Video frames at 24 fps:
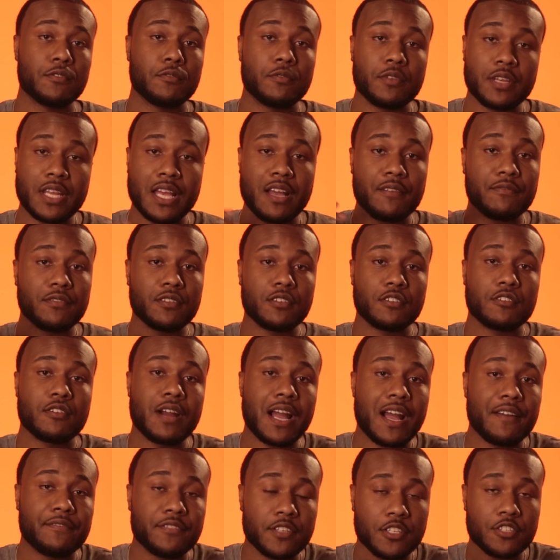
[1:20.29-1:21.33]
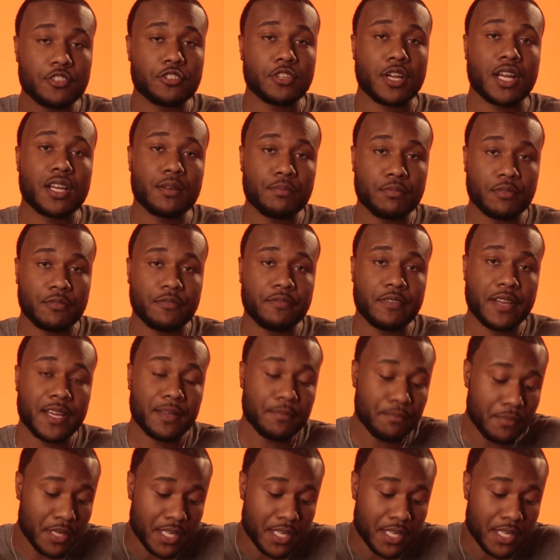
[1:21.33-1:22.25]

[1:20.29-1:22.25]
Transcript: or when you have a craft that you're trying to perfect,